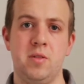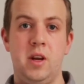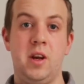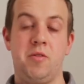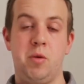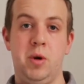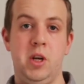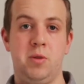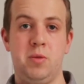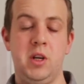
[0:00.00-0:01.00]
Then you have your
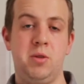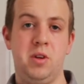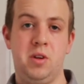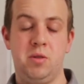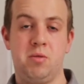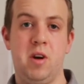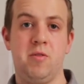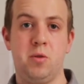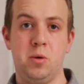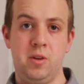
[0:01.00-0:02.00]
pitching wedge, which is around
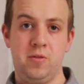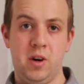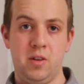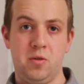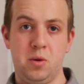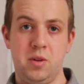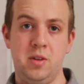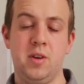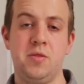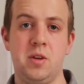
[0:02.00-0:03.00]
45 to
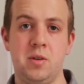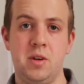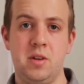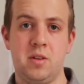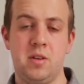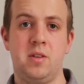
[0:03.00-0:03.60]
47 degrees.